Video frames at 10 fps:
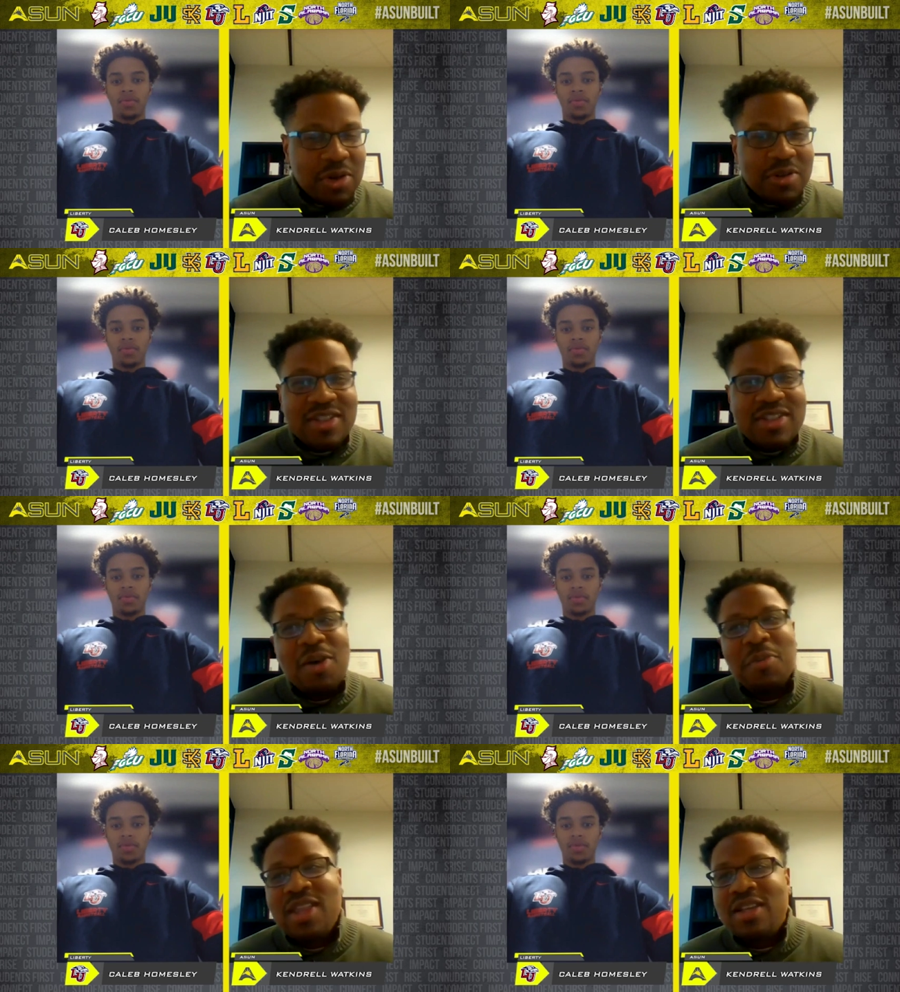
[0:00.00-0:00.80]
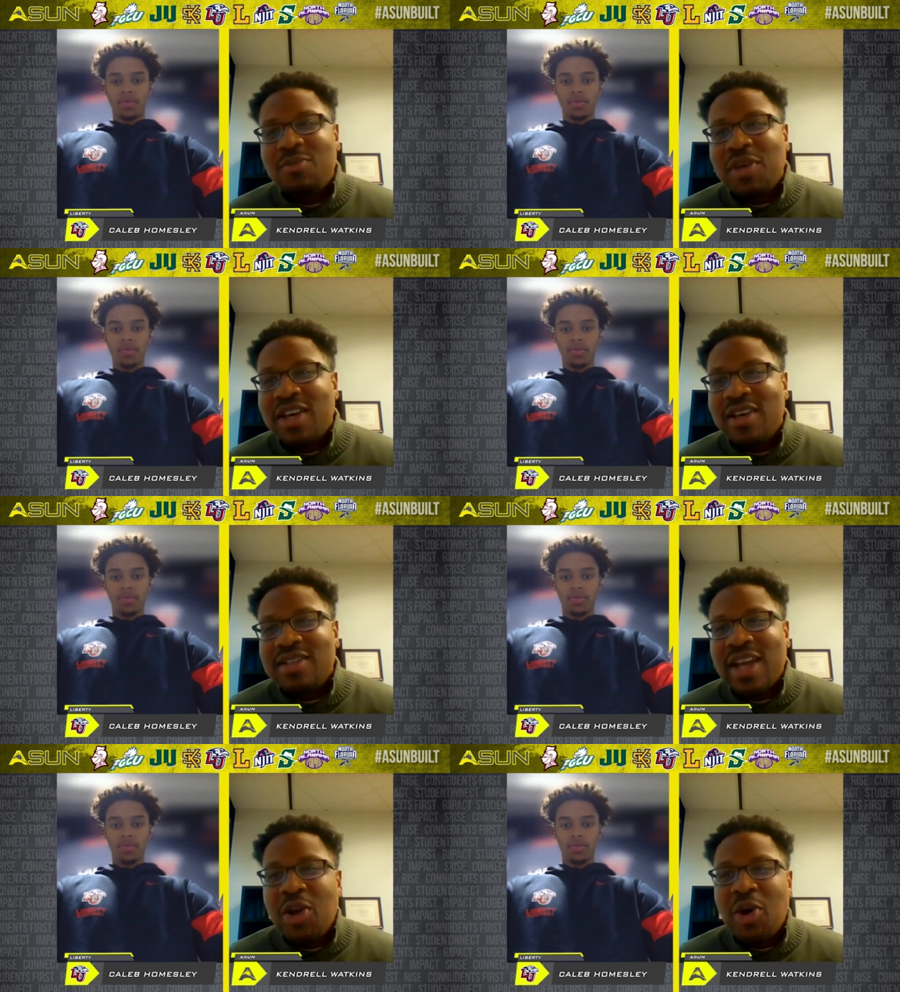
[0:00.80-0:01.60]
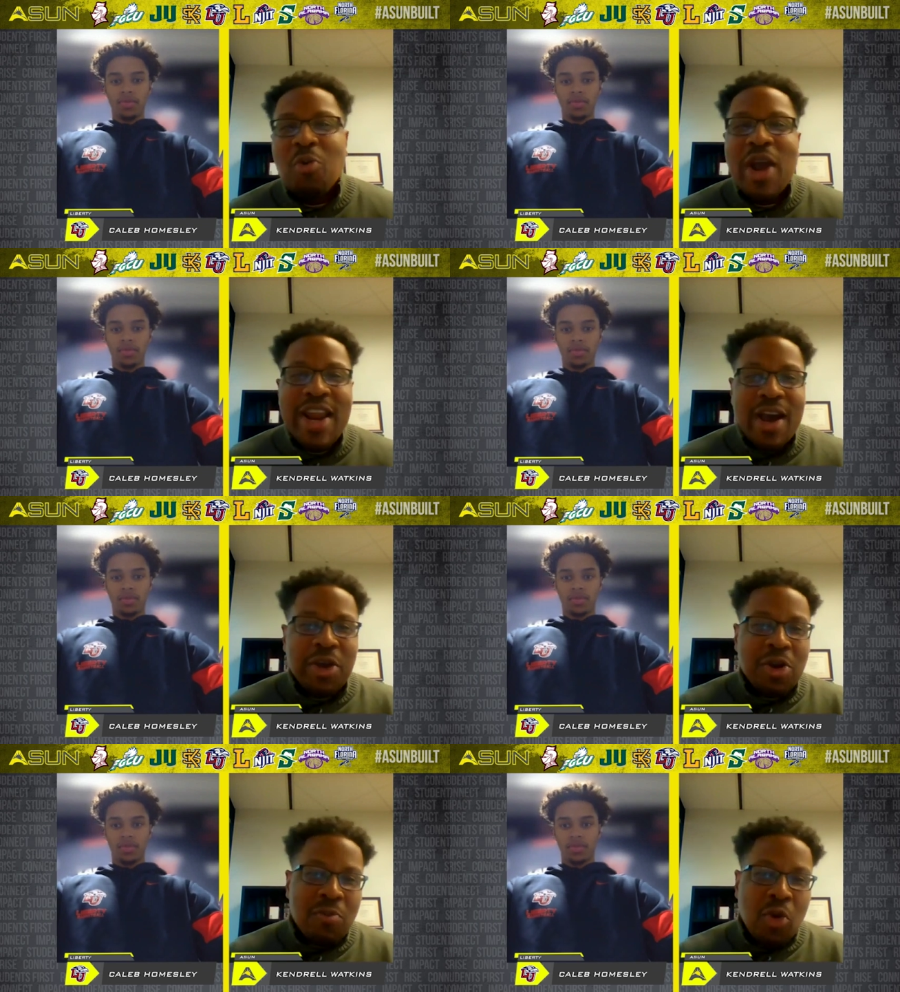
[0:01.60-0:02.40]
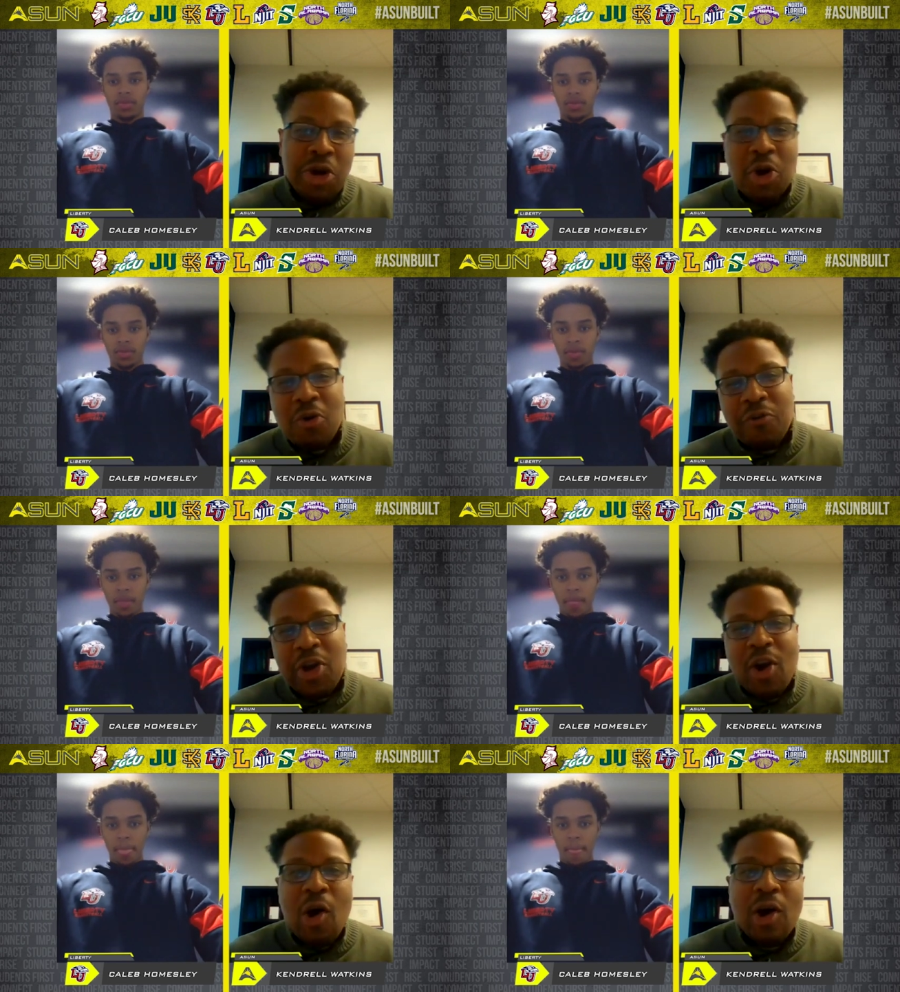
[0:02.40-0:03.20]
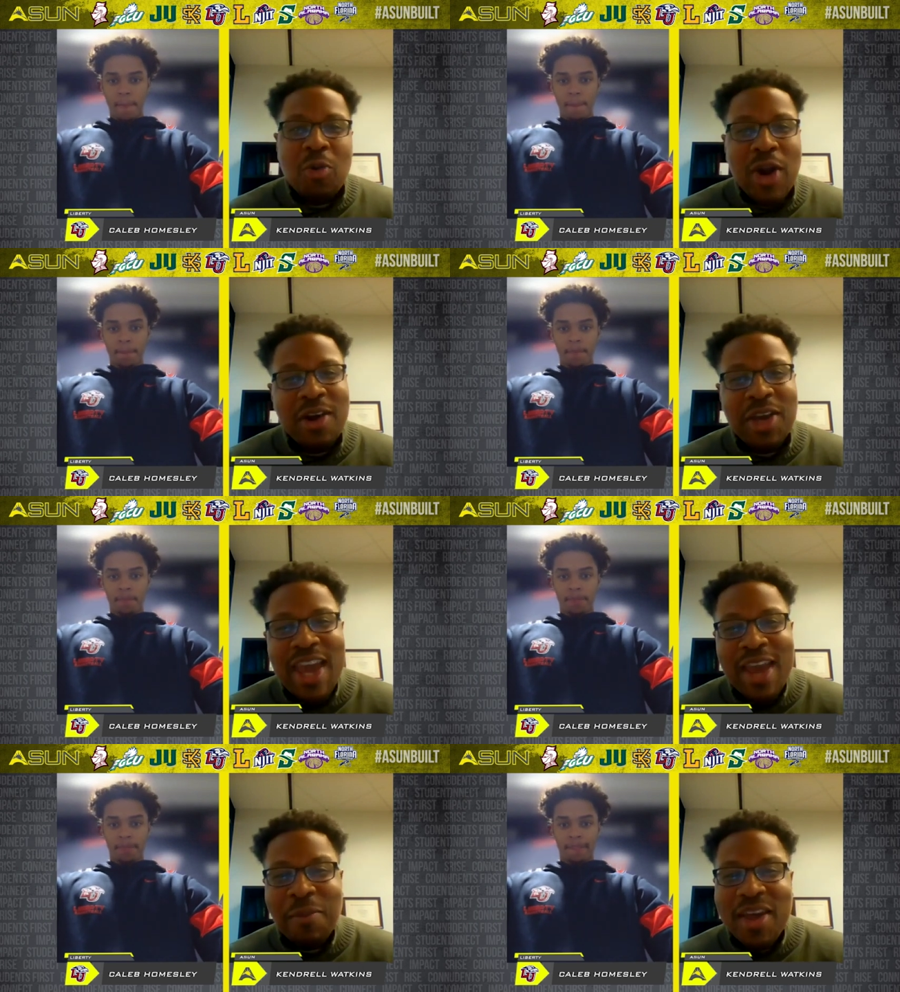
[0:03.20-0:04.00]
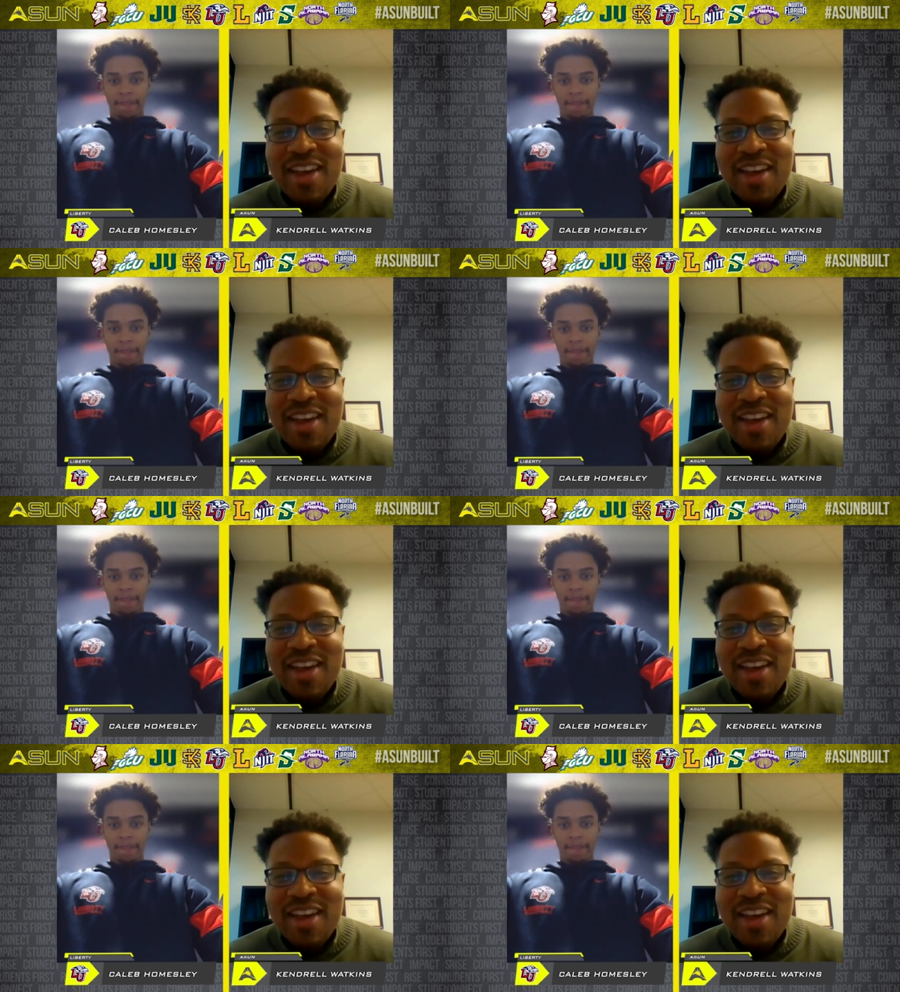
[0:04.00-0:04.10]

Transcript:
Speaker 1: Well, tell me this because I know right now you're more known for your all-around game.